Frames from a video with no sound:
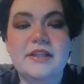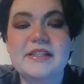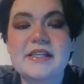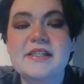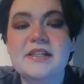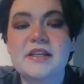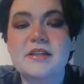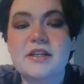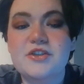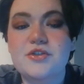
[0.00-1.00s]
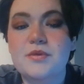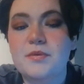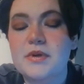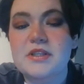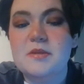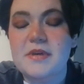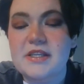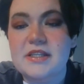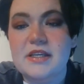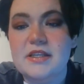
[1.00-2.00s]
This isn't an issue with one
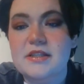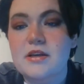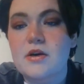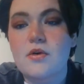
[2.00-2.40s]
species